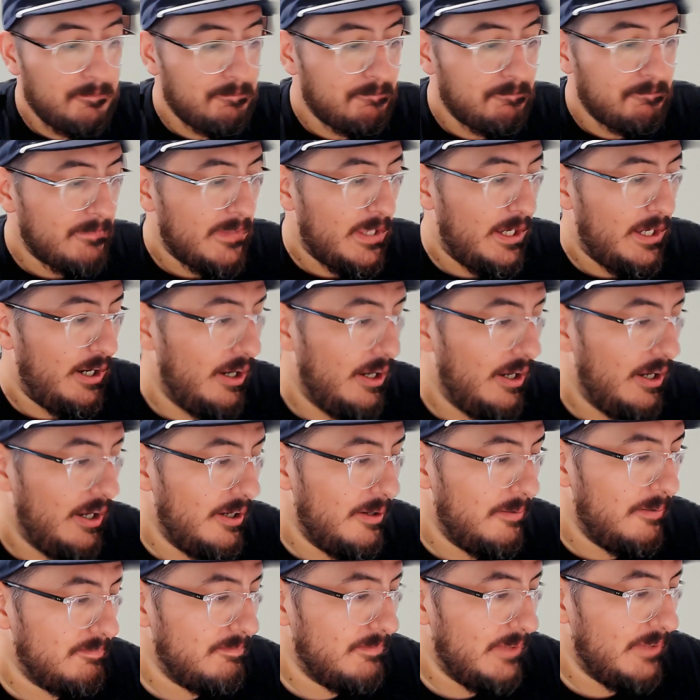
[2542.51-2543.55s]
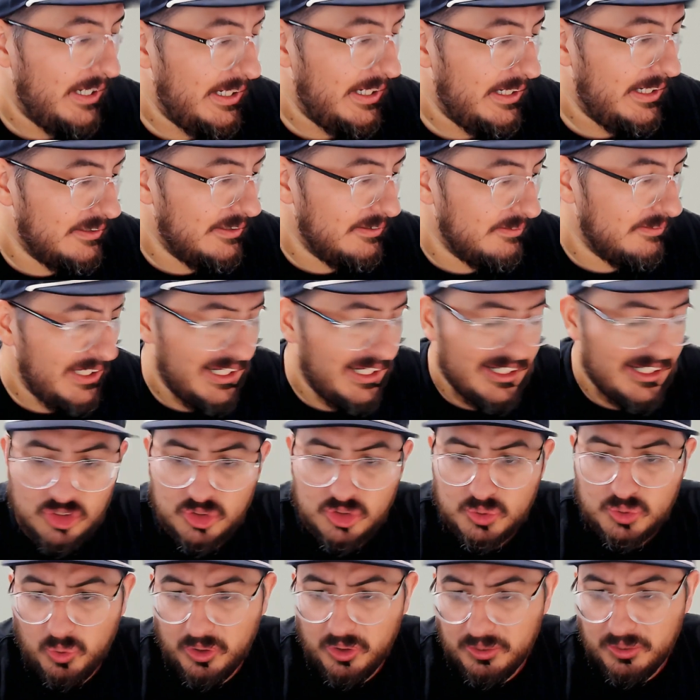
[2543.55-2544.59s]
And yeah, just
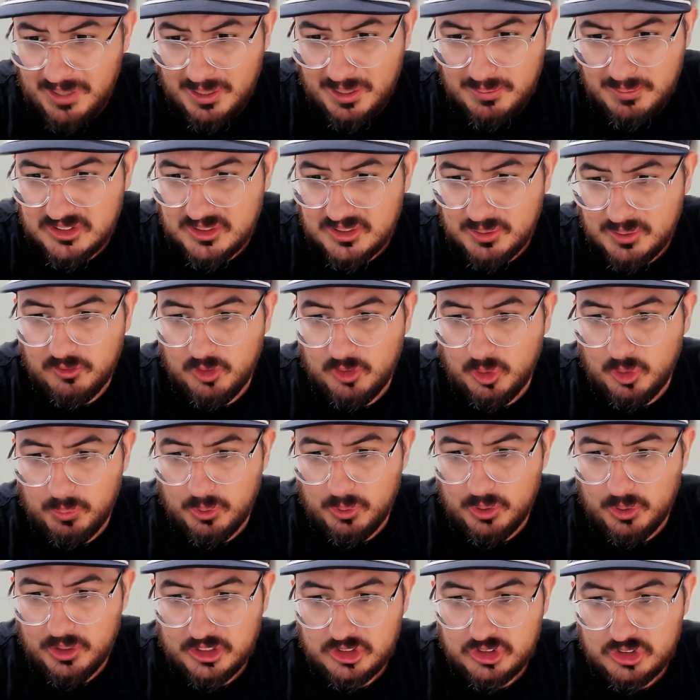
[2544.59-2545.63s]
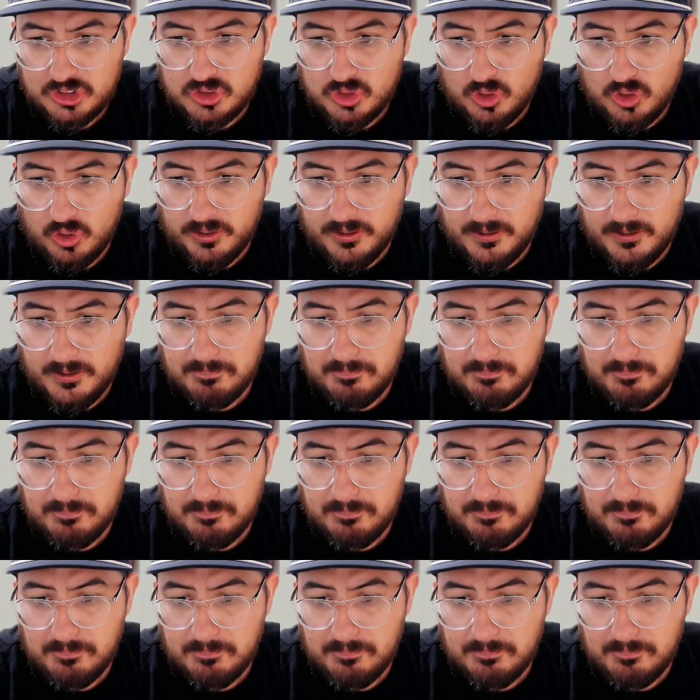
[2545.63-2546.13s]
what maybe some of your predictions are there.